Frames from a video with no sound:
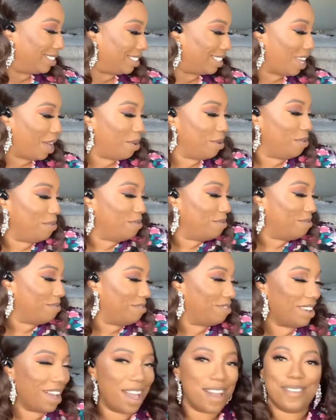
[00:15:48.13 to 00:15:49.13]
oh,
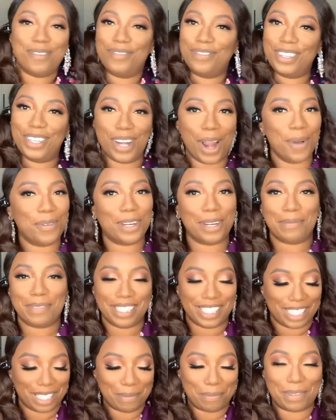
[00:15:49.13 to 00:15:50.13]
you don't want to be
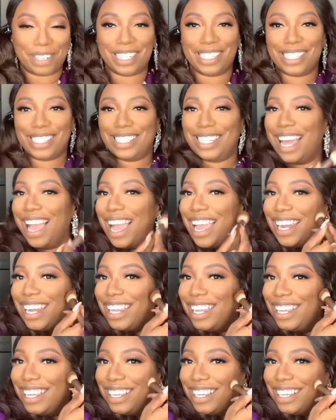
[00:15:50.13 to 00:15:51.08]
slipping and sliding.